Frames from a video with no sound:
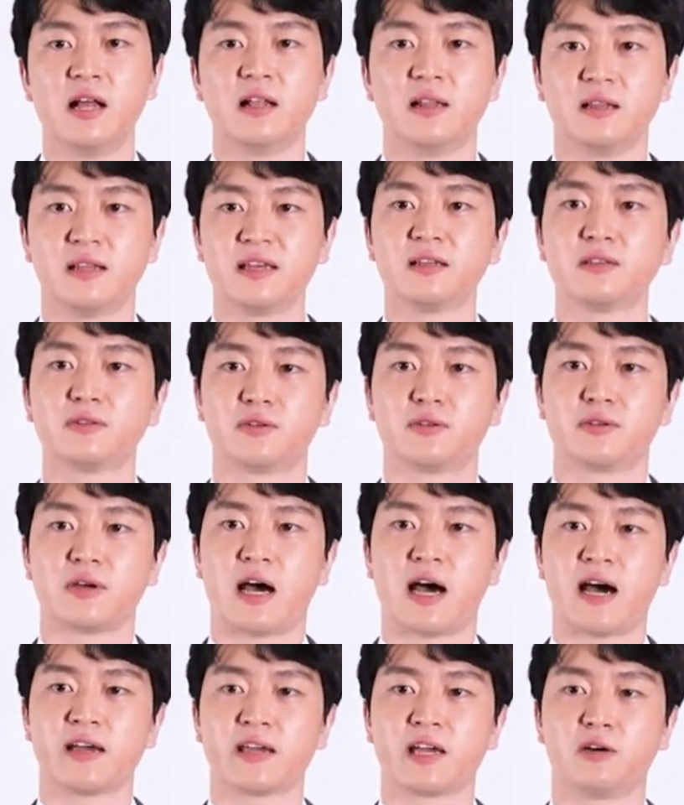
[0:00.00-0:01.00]
linked to
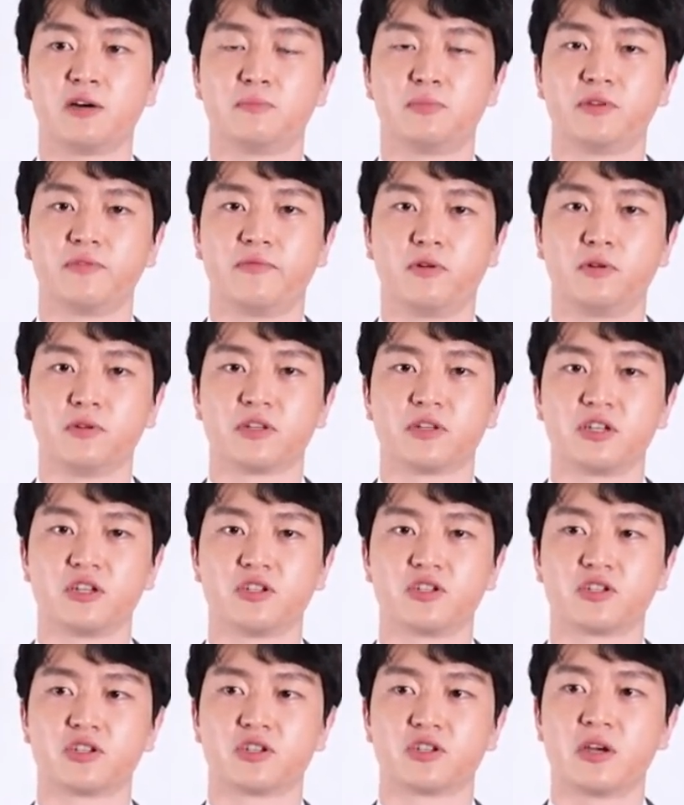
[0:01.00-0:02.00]
high output
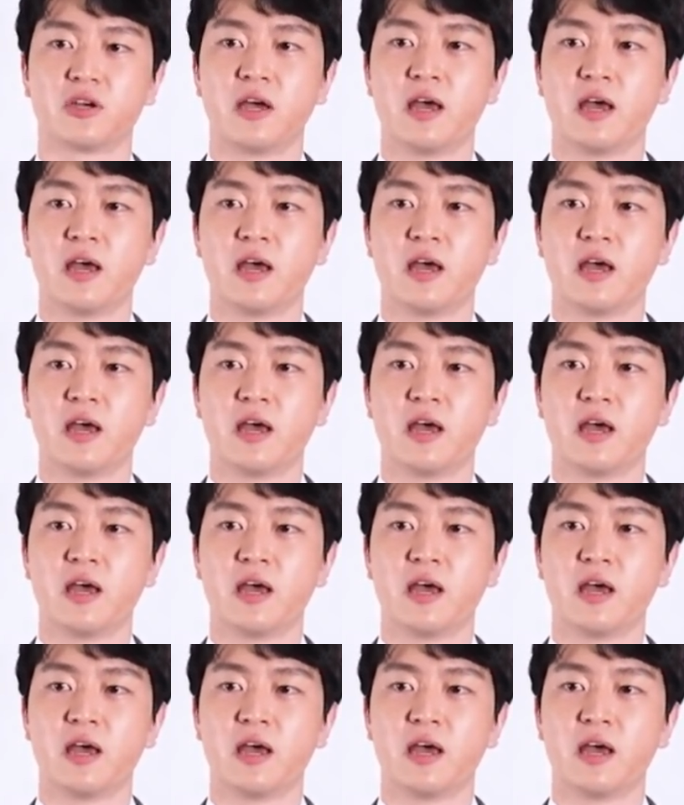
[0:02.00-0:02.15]
voltage.